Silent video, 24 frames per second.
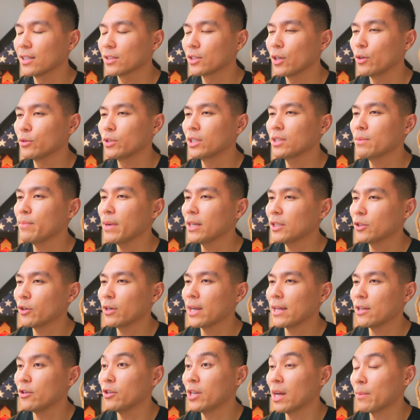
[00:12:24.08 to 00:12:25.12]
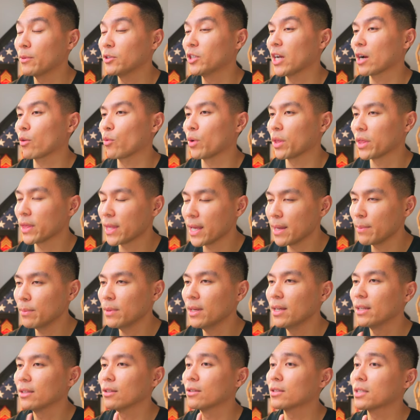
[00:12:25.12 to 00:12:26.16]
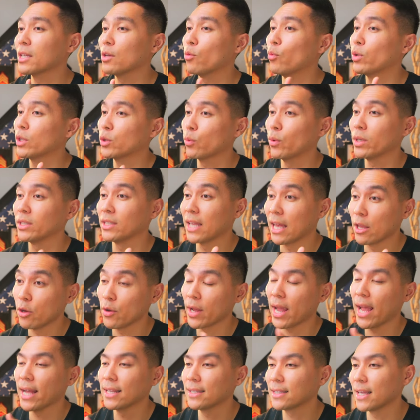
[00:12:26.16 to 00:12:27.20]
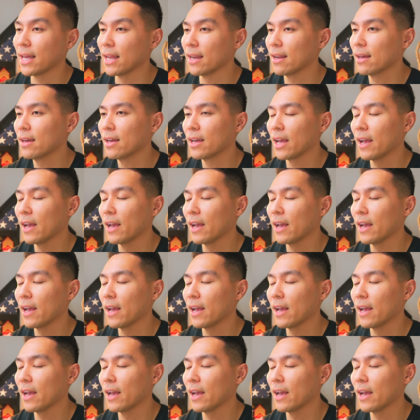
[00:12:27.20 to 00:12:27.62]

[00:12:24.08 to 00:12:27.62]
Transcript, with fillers: So just make sure that you double check with them to see which ones that you can send